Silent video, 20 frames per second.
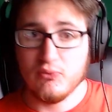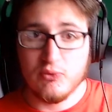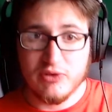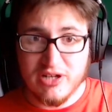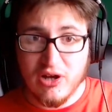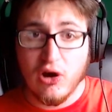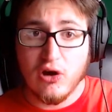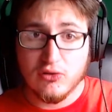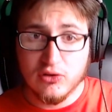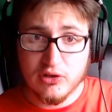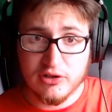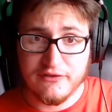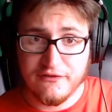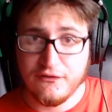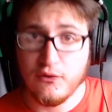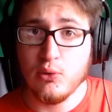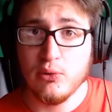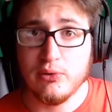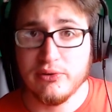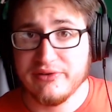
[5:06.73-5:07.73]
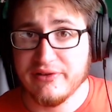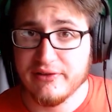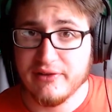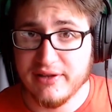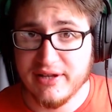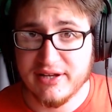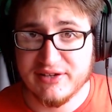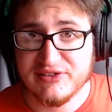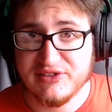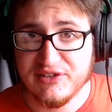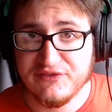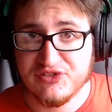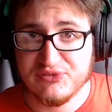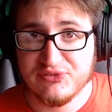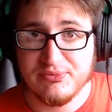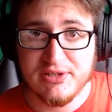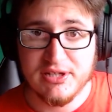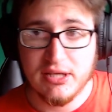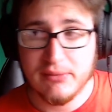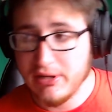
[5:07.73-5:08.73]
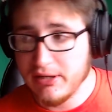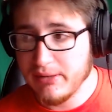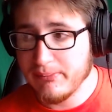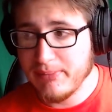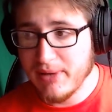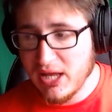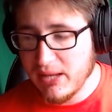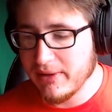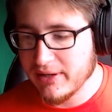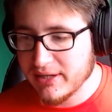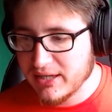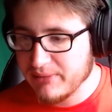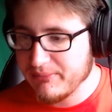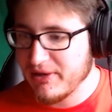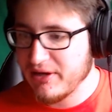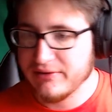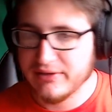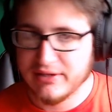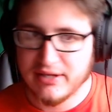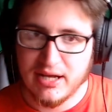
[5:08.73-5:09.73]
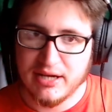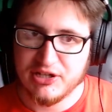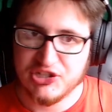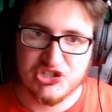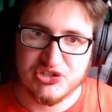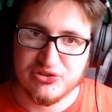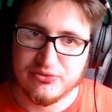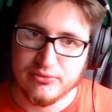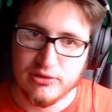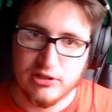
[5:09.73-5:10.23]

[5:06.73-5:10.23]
We all look forward to the next Need for Speed game, and then Payback came out and kind of just